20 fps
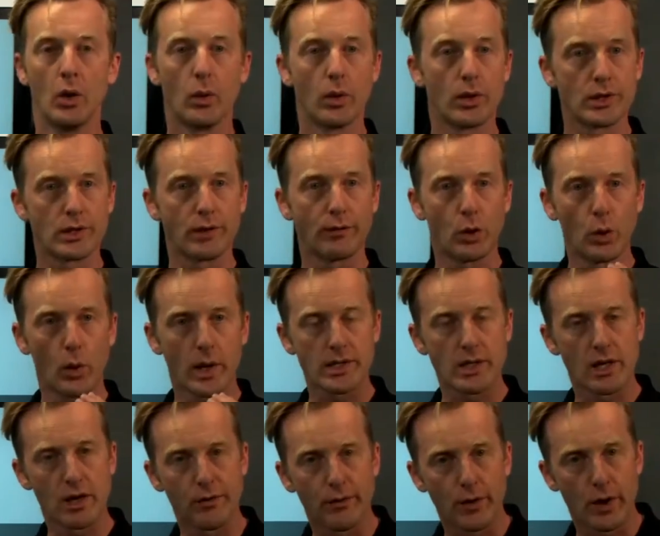Whereas if you
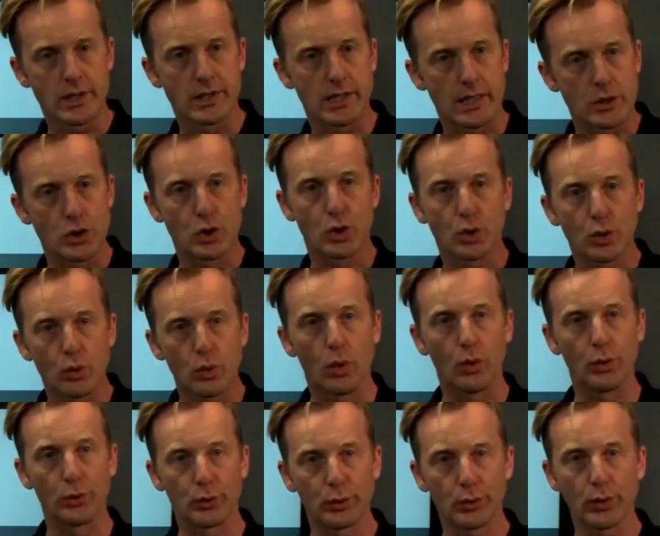identify, say, 2
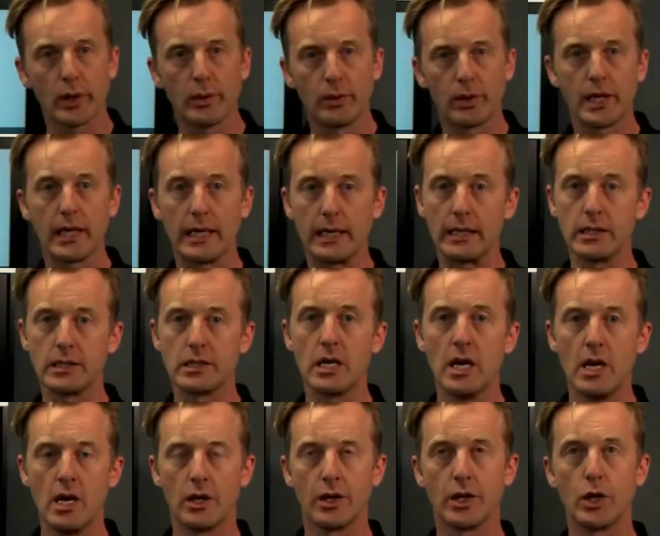or 3 things
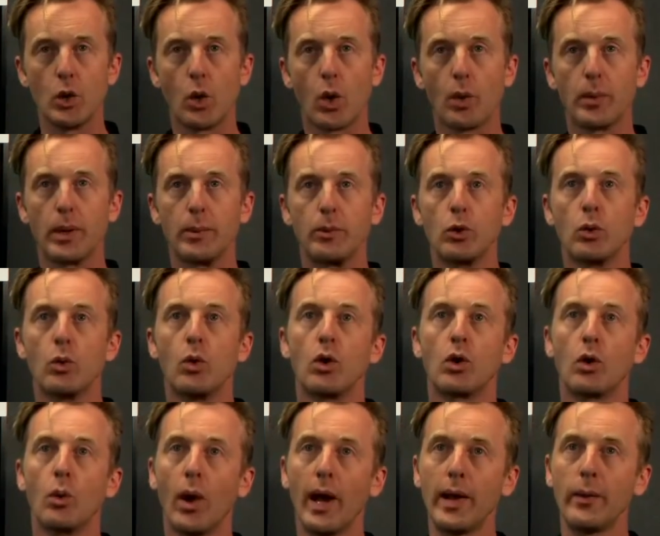that you want people to
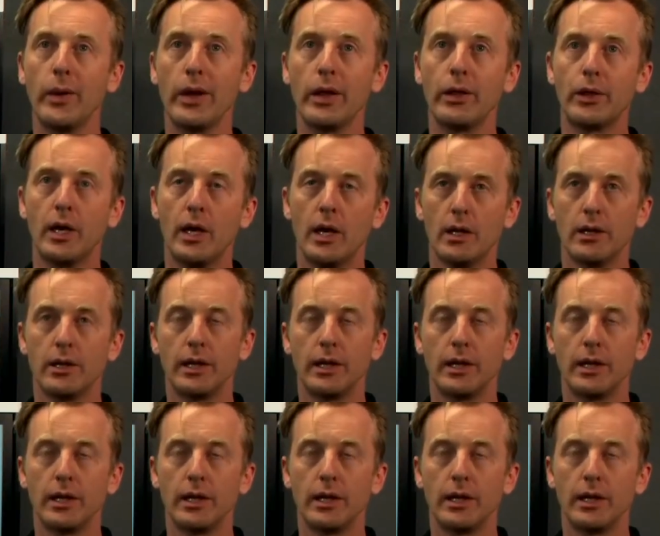walk away with,